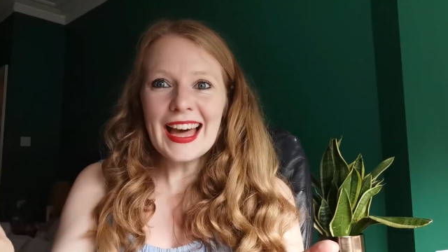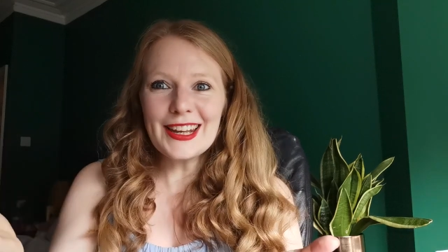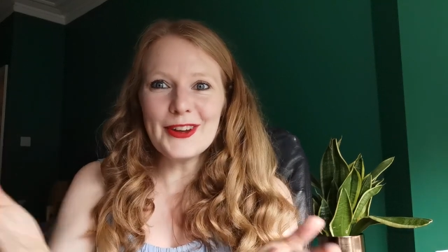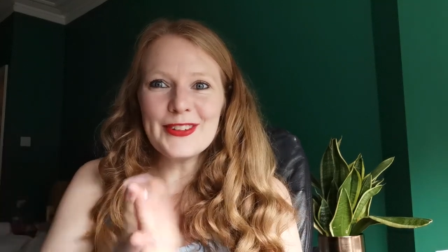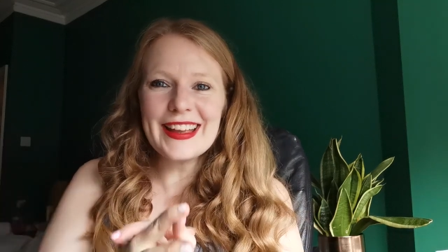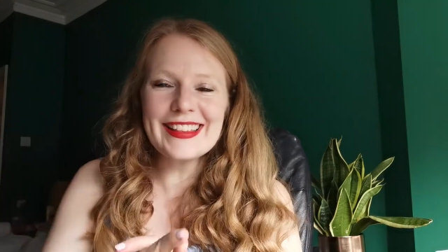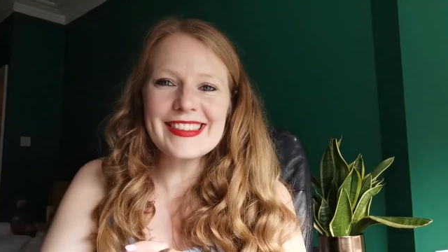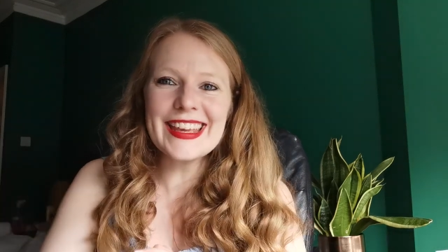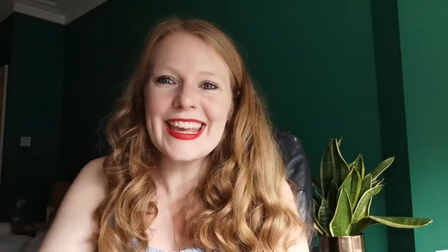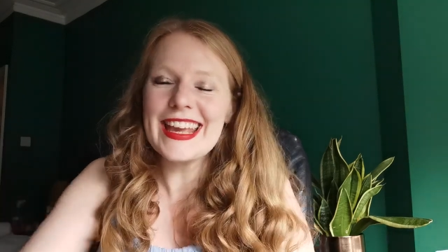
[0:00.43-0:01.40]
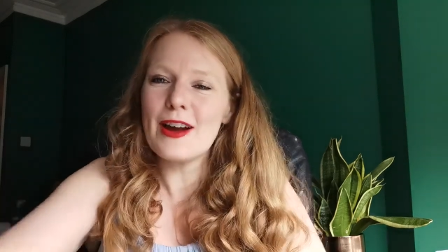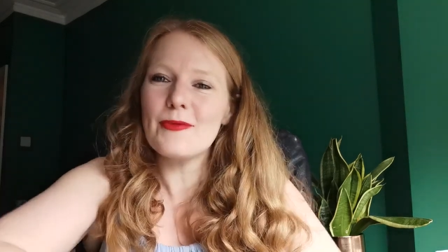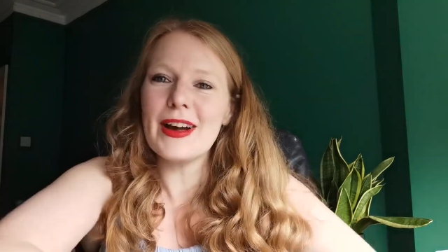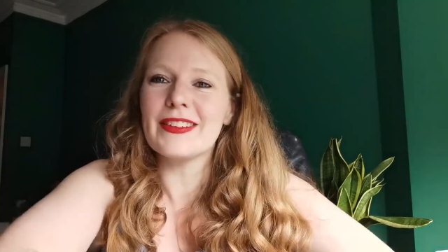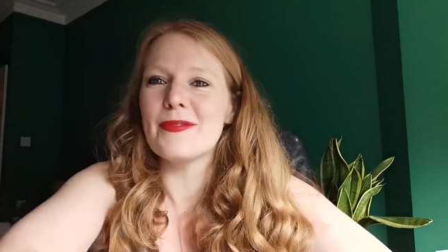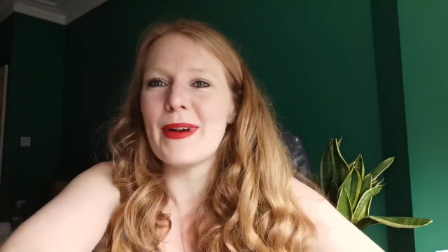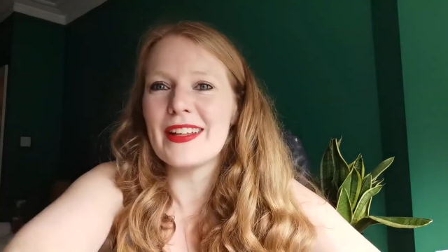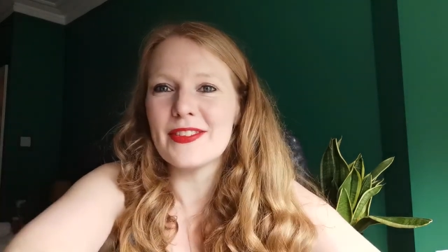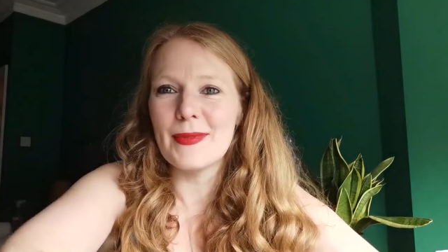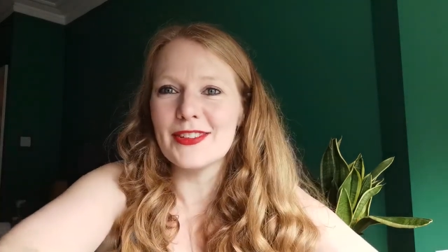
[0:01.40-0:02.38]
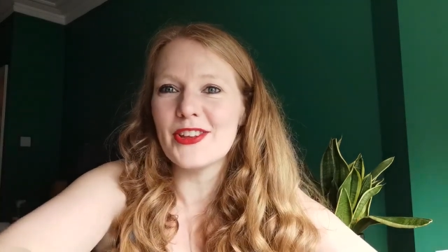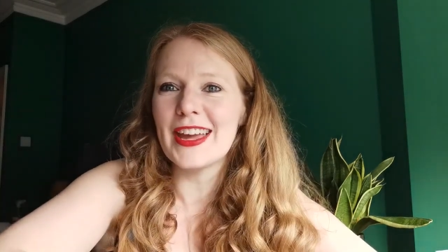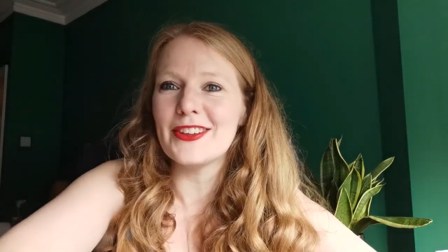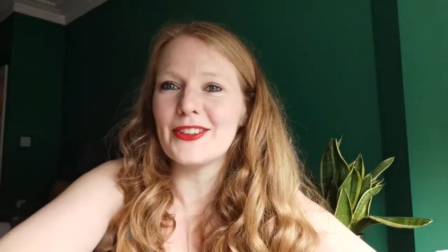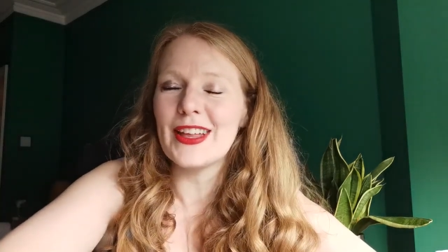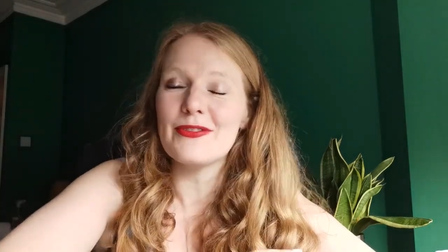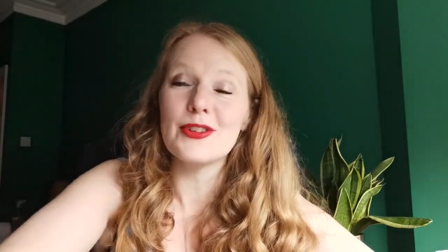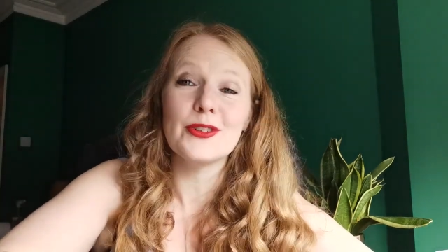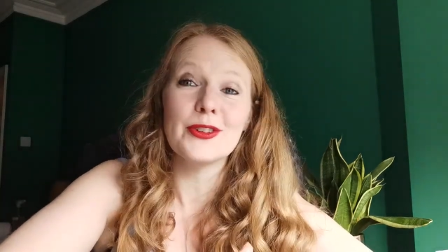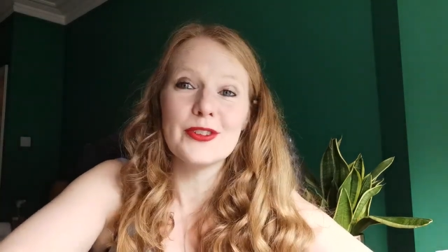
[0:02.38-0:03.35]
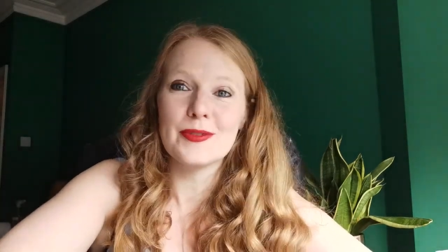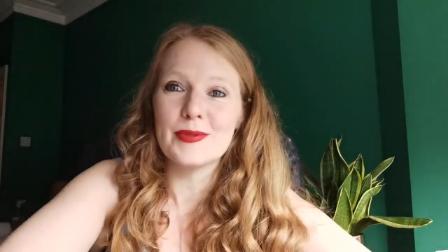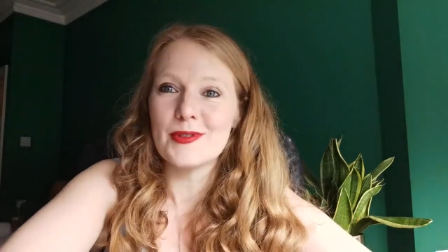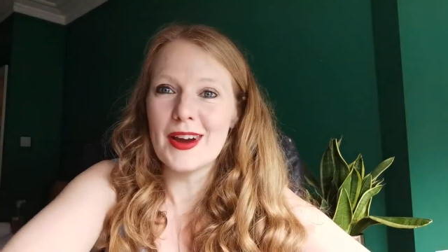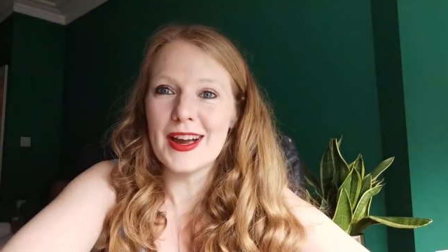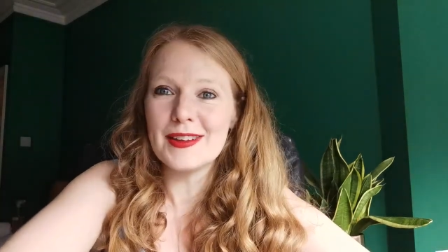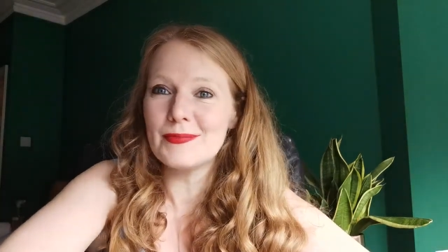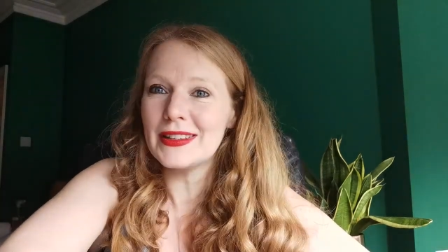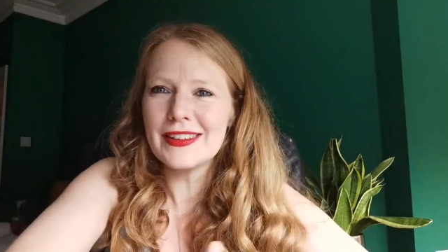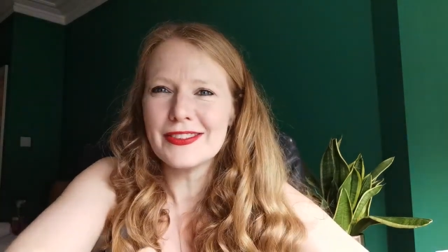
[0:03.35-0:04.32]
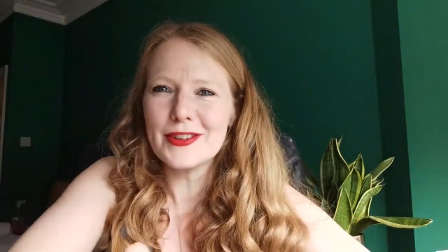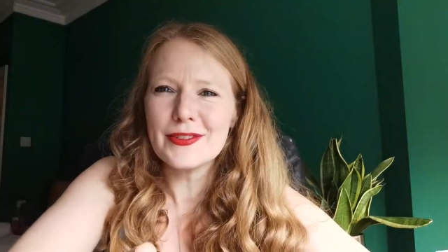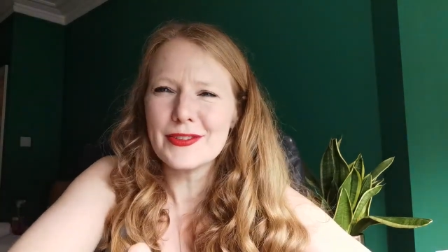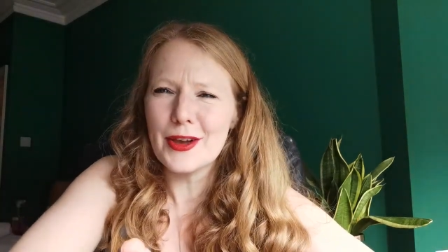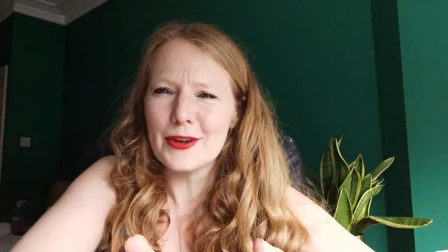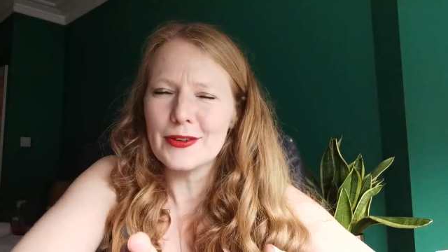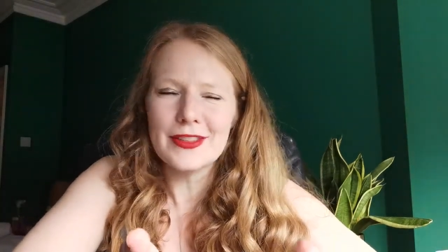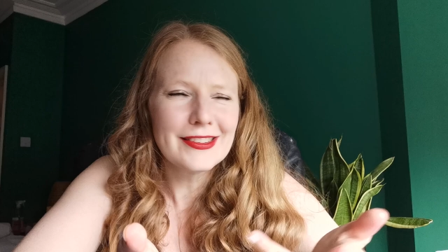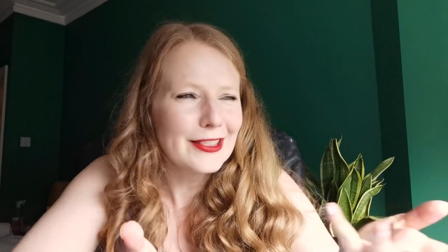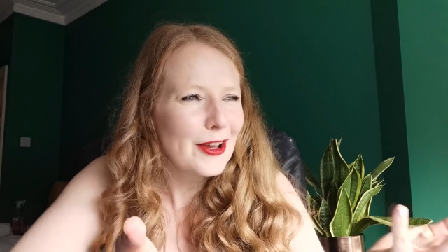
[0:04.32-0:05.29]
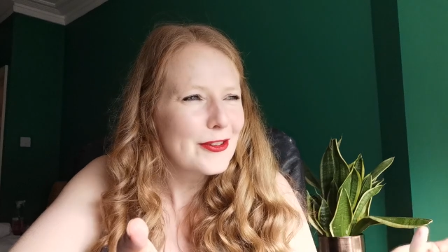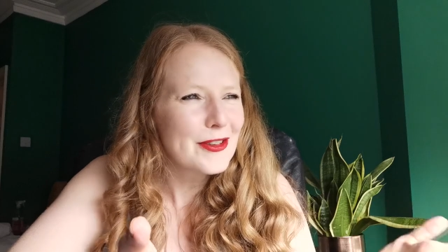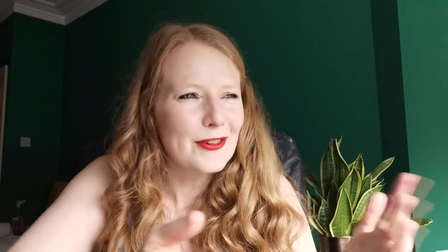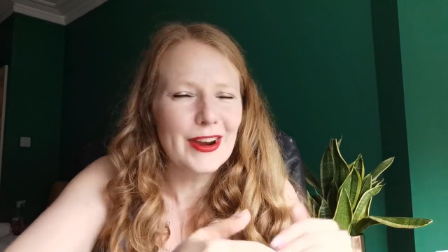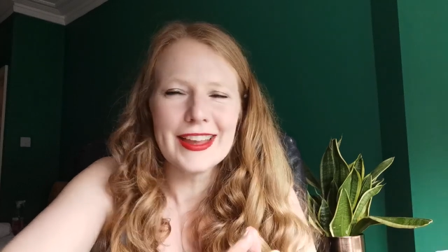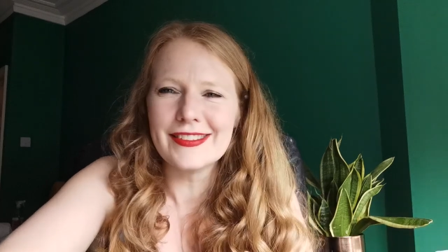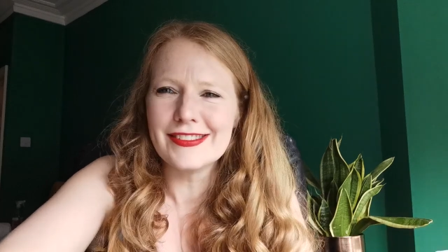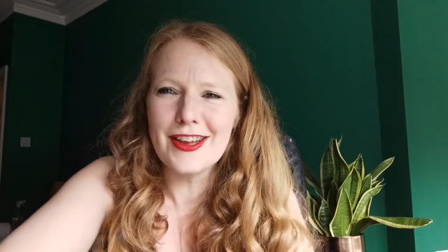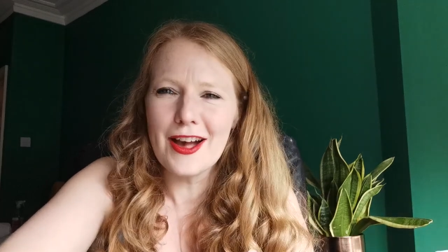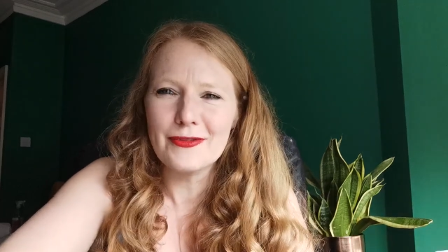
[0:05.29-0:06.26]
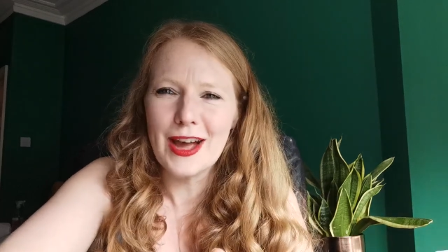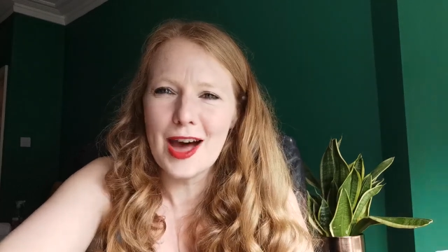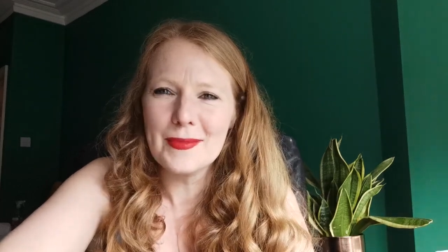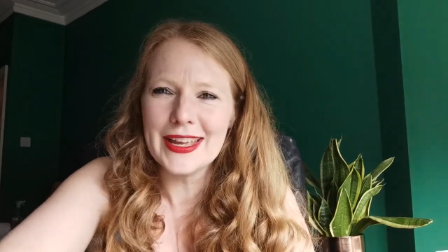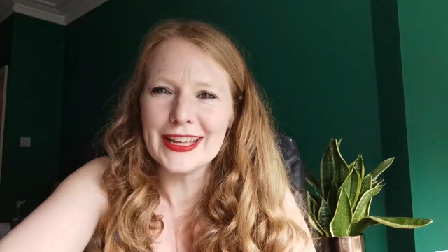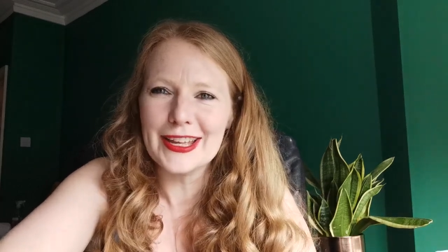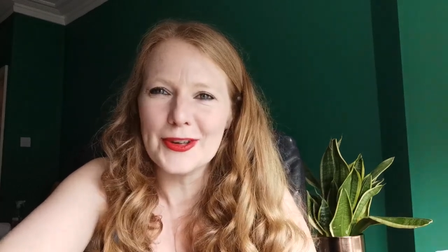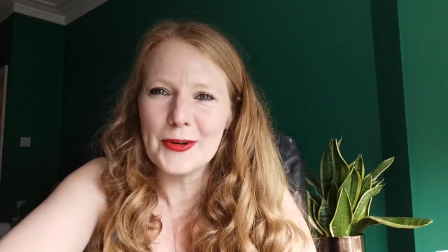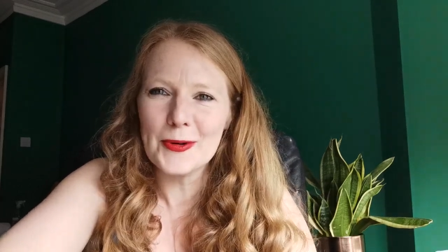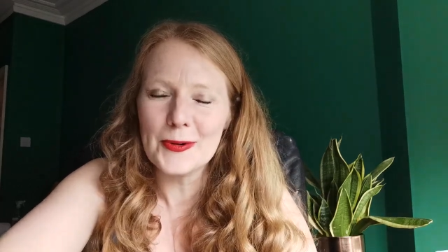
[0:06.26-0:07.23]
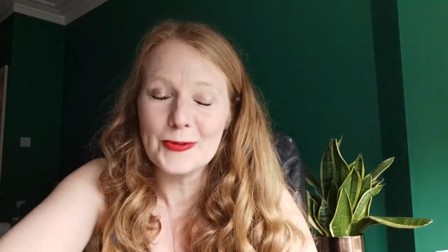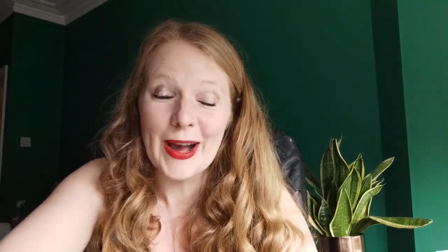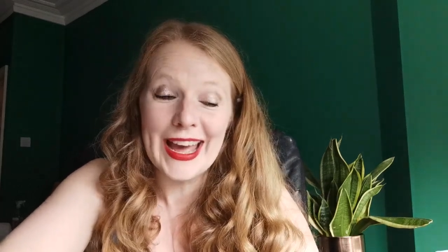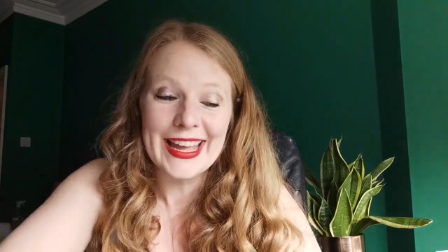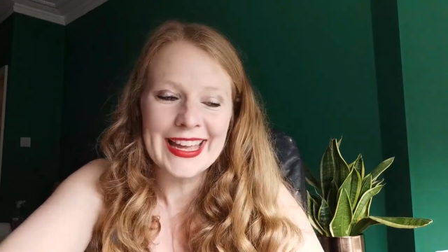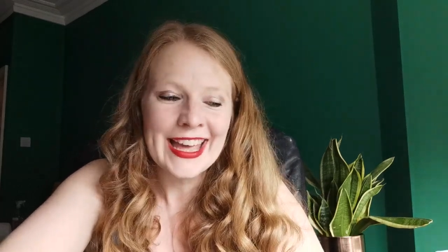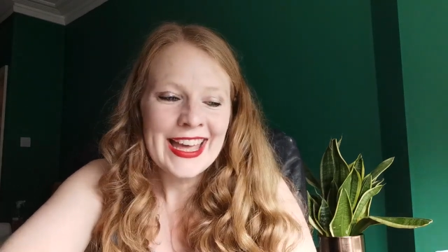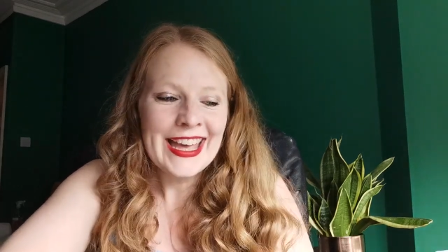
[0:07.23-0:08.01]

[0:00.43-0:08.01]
Hello, it's Nicky and welcome back to my channel. If you're not subscribed, please do so. There's loads of great stuff coming your way.